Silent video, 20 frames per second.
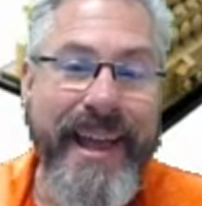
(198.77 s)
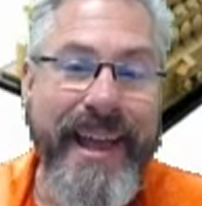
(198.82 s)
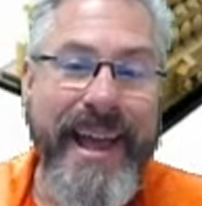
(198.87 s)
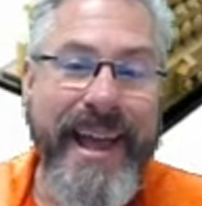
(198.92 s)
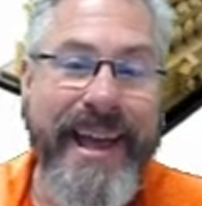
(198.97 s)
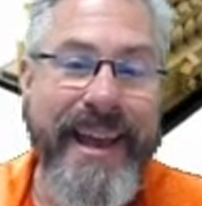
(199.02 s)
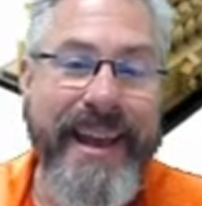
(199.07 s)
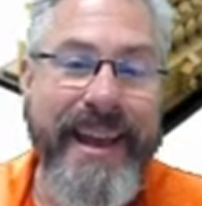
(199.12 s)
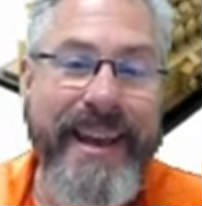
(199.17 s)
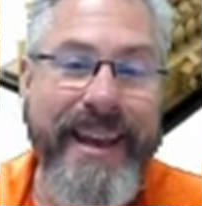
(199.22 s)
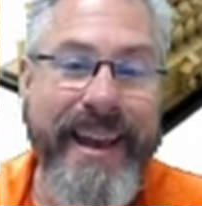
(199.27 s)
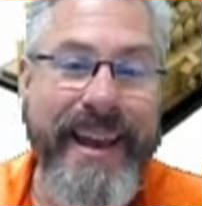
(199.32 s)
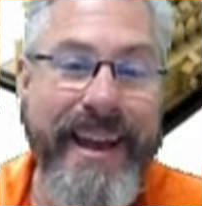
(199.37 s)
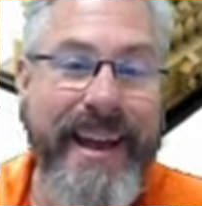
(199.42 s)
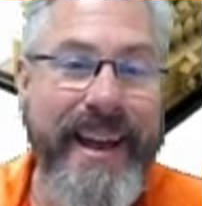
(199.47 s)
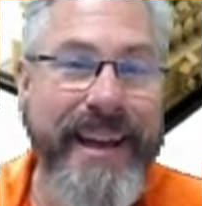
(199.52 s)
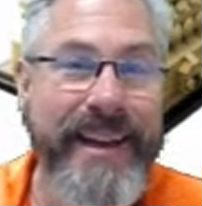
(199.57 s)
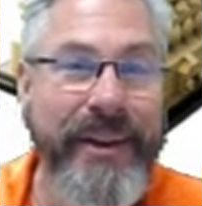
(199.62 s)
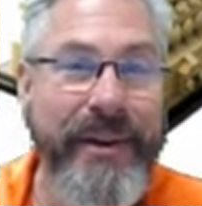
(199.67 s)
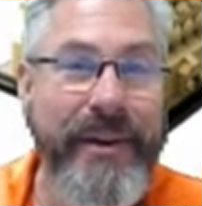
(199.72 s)
And
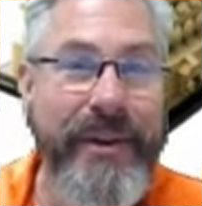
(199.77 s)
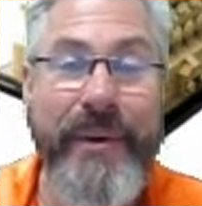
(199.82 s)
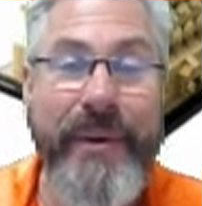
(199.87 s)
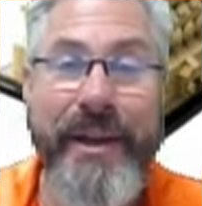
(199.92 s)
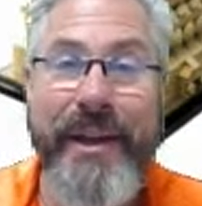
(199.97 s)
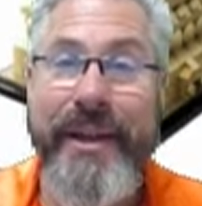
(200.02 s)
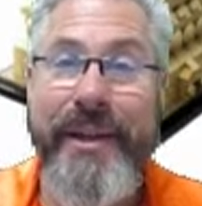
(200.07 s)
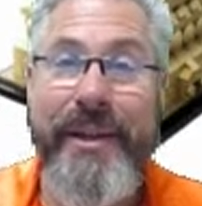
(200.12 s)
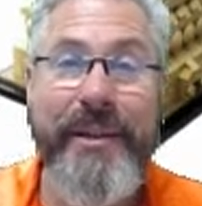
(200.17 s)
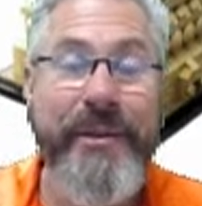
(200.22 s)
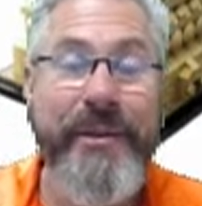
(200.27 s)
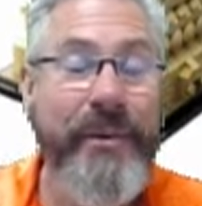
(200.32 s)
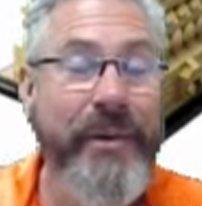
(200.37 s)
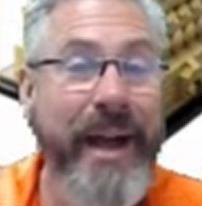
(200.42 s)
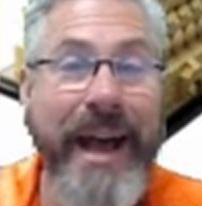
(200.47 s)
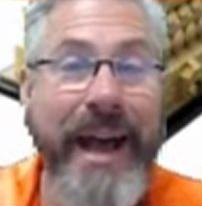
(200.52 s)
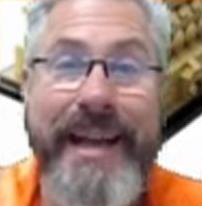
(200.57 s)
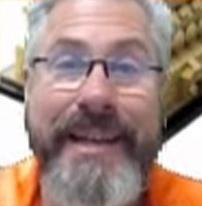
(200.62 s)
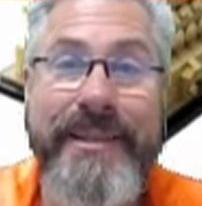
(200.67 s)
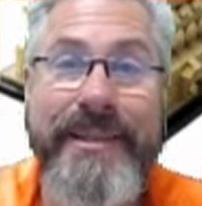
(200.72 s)
I go, you
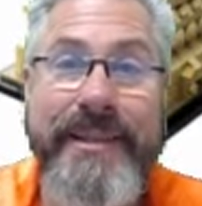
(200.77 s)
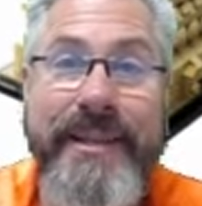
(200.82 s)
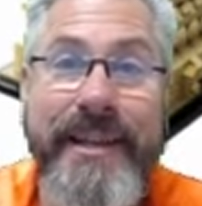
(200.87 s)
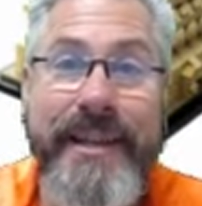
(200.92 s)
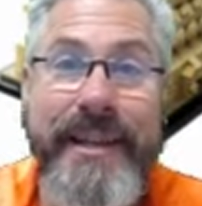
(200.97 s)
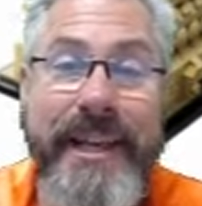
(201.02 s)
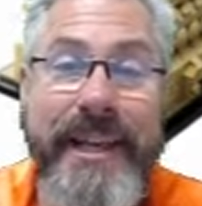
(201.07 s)
guys,